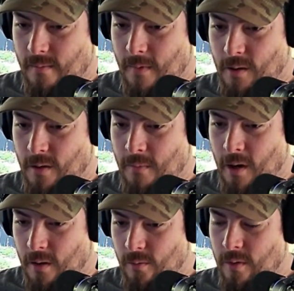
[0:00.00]

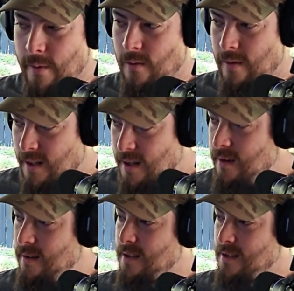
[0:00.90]
Marco Rubio went in
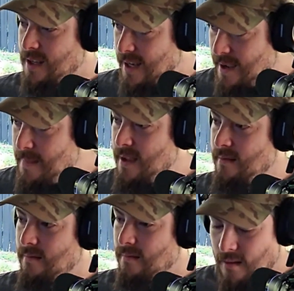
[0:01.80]
there and he's like, hey, man,